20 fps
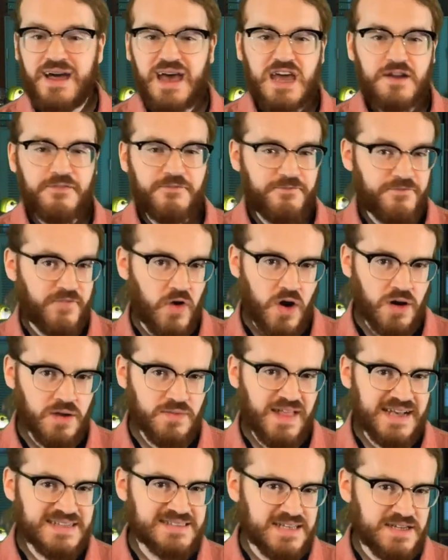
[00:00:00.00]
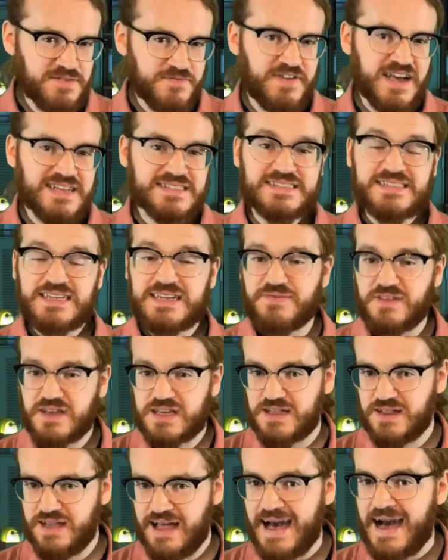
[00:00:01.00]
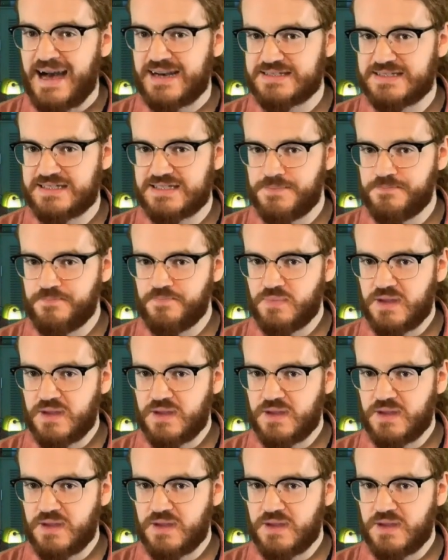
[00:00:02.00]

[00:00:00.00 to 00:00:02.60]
and far less invested in the class.